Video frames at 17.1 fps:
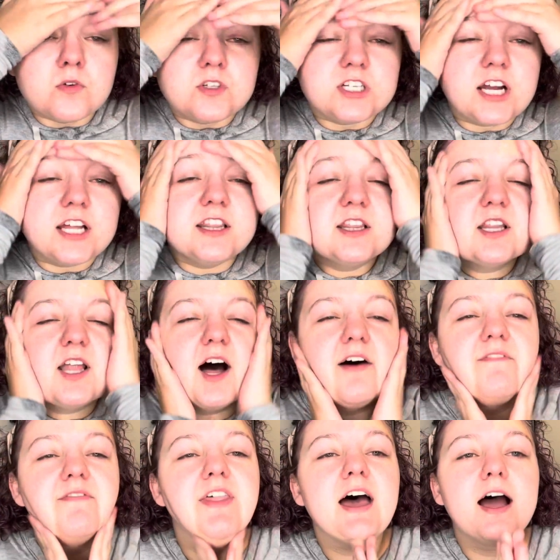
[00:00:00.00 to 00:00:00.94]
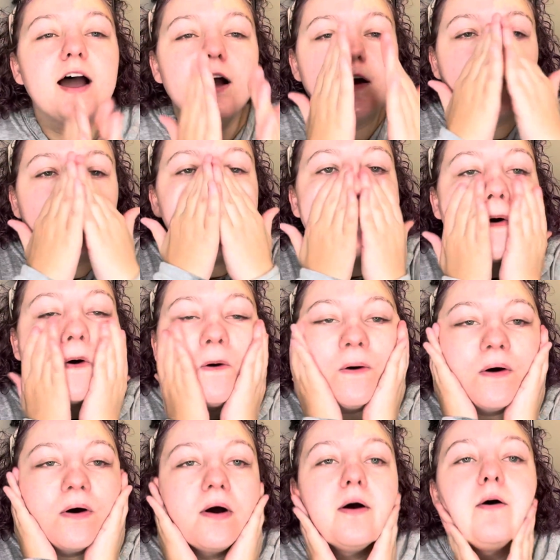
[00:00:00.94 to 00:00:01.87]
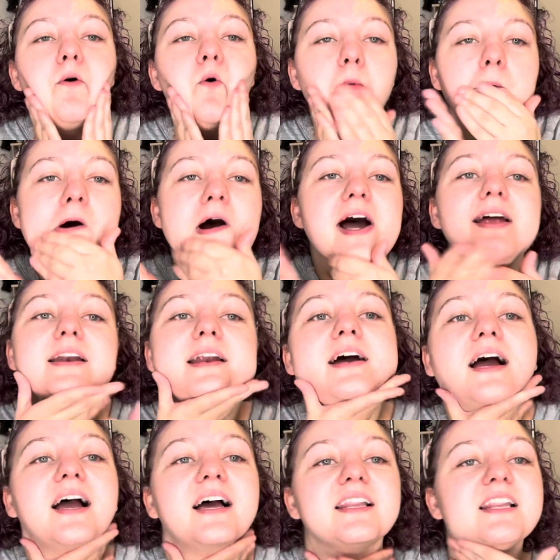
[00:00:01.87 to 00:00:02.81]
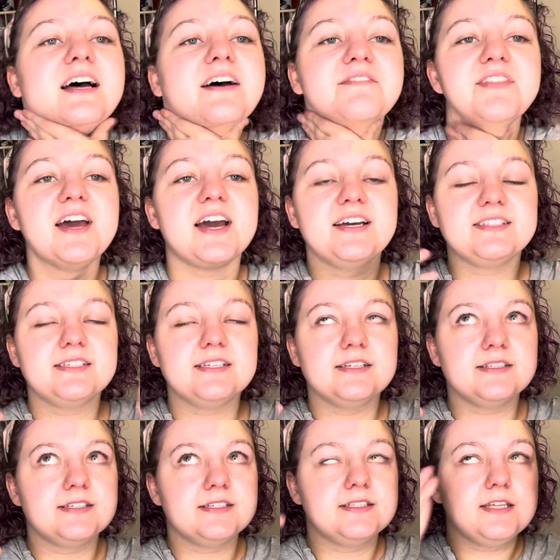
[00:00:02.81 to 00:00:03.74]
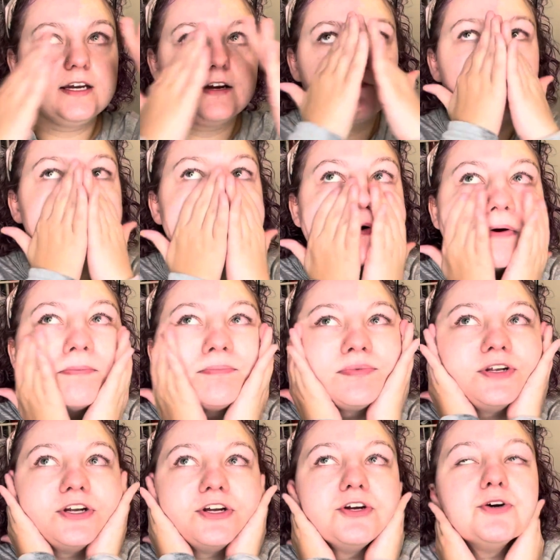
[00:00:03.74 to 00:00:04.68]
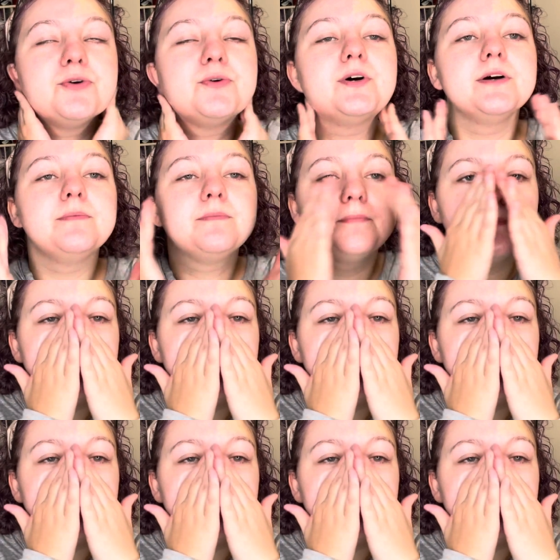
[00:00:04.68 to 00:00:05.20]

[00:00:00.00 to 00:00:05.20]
I love that one. I love that it's in stick form too.